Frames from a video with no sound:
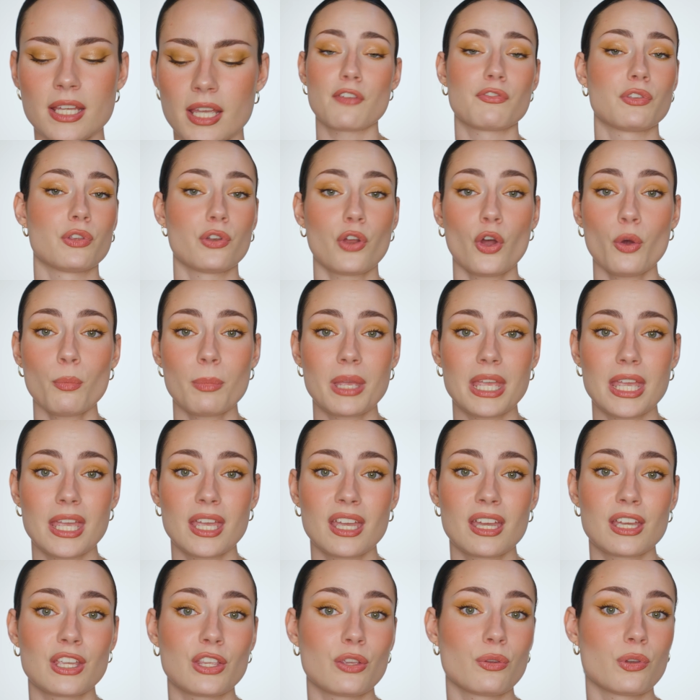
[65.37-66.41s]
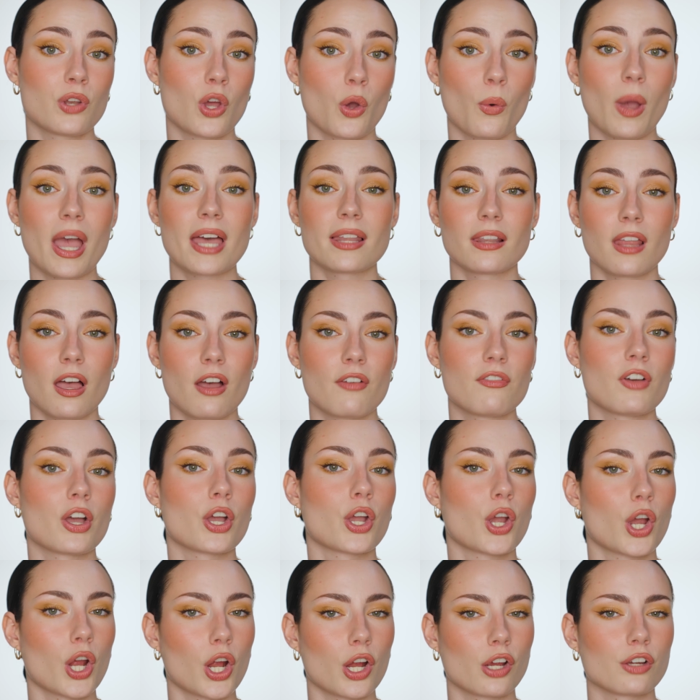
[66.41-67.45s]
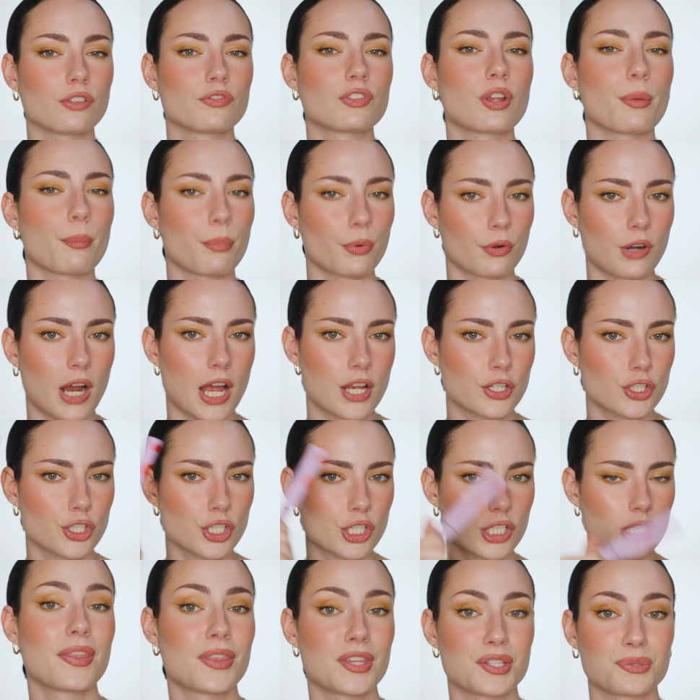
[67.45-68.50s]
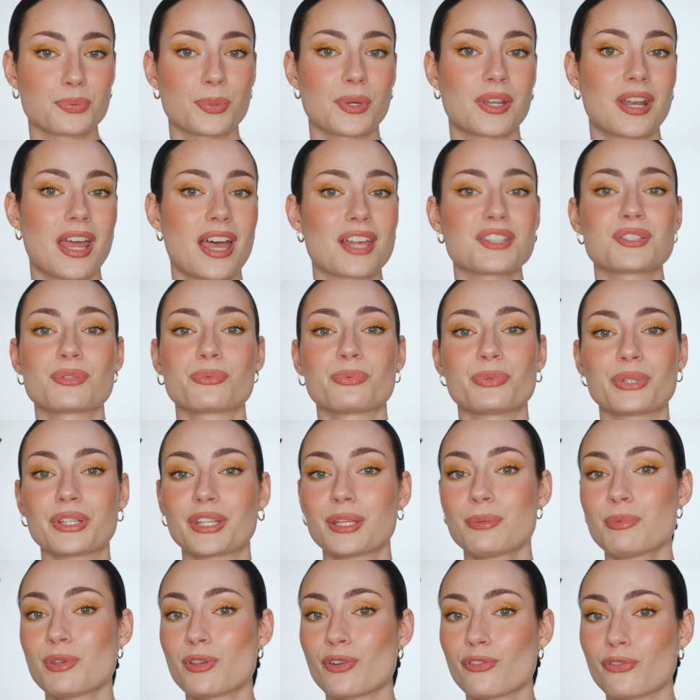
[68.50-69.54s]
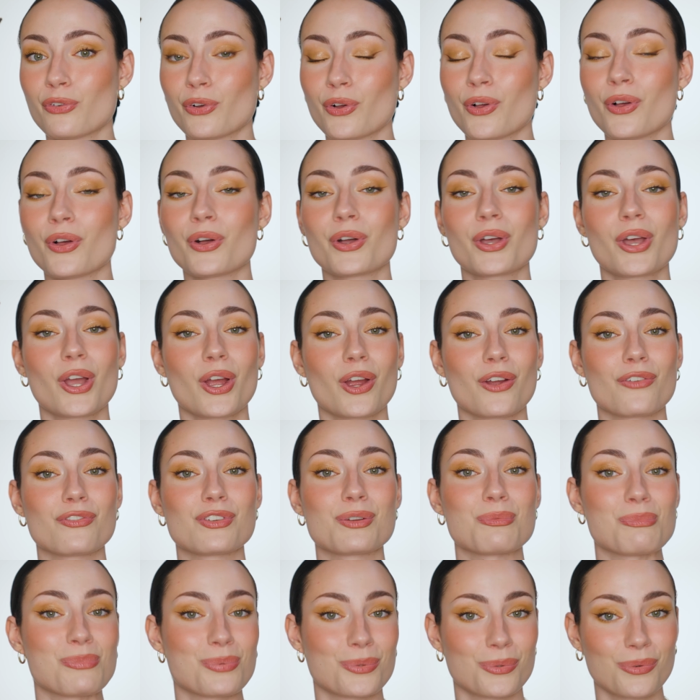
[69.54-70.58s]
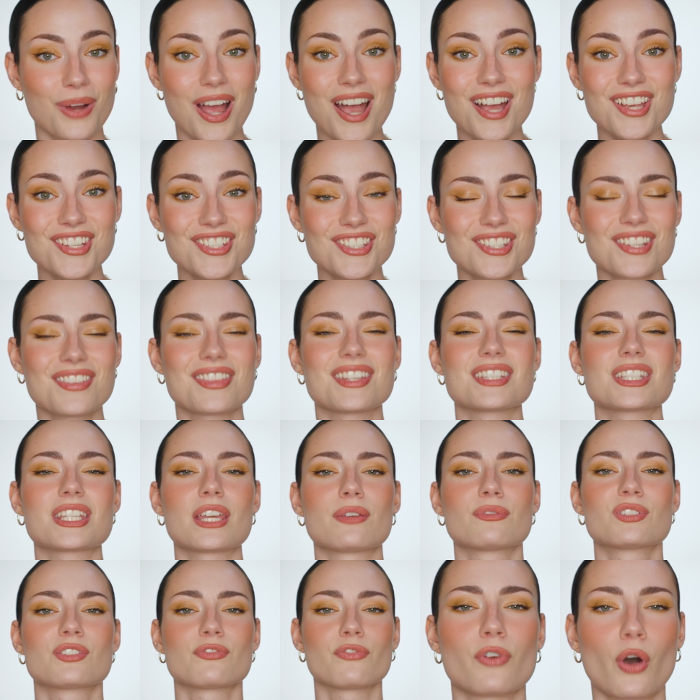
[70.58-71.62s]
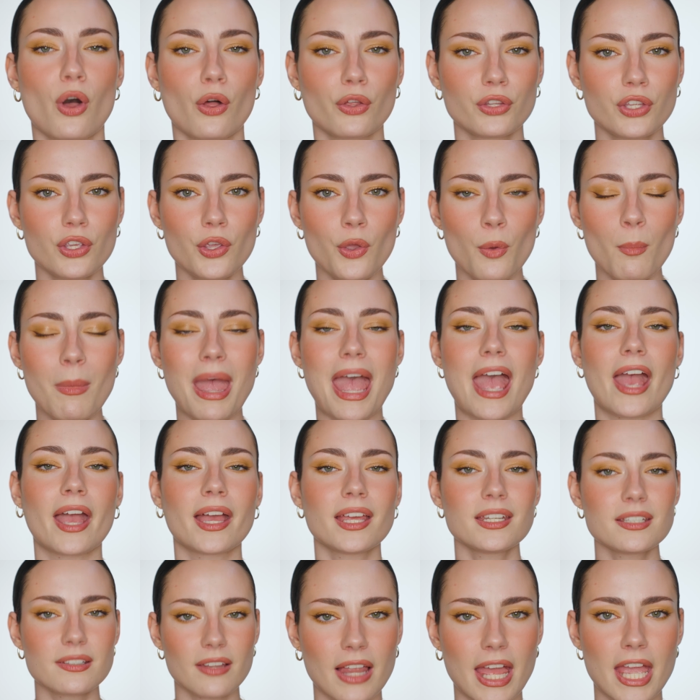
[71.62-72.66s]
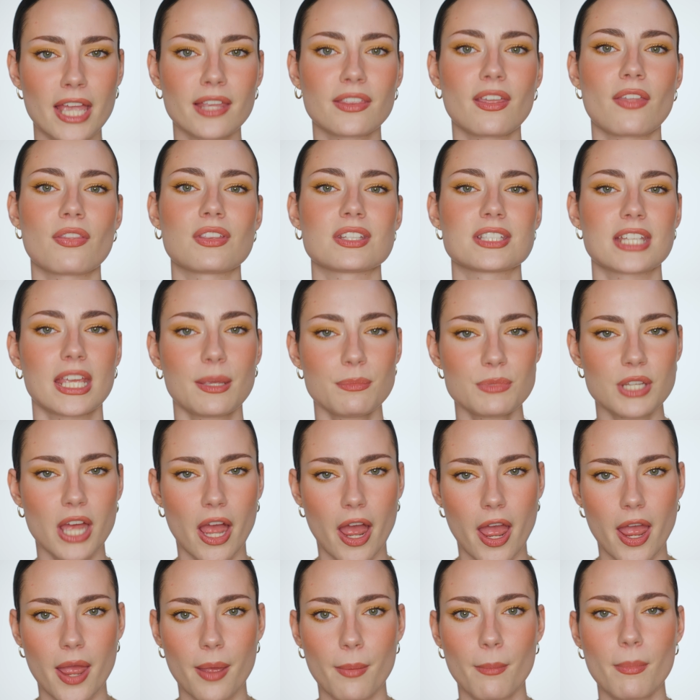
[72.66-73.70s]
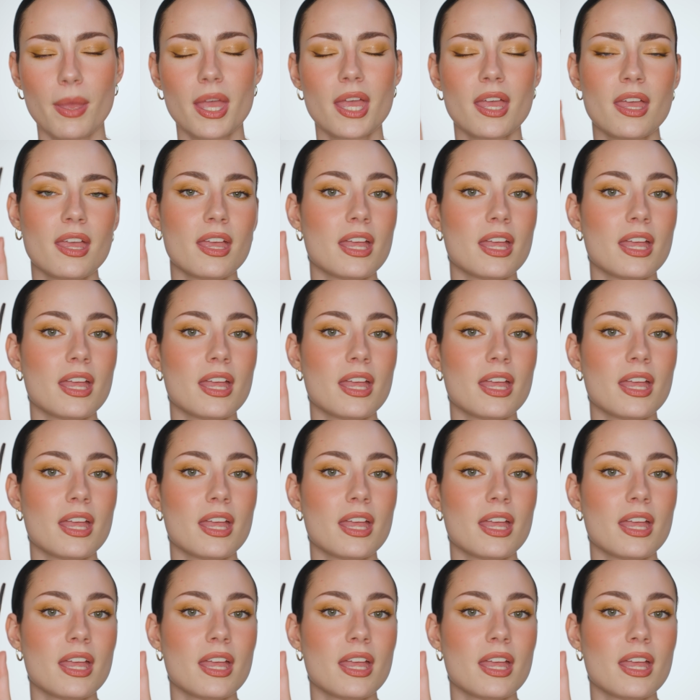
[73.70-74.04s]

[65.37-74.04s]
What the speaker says: If you know me, you know I love a curved brush, and this one has a really beautiful curved brush. This gives volume and length at the same time.